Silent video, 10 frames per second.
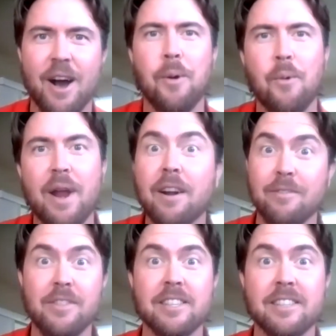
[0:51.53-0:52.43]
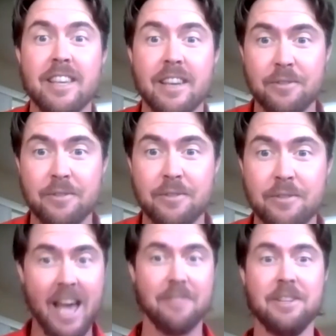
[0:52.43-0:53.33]
aware of this gift that we
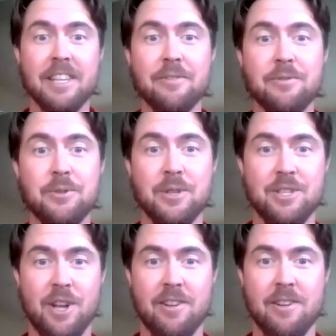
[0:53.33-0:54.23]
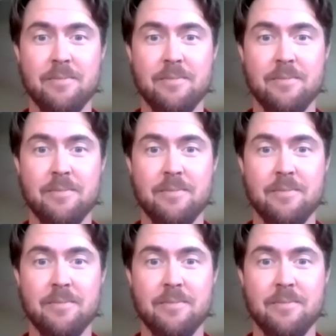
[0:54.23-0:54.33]
have to give to each other.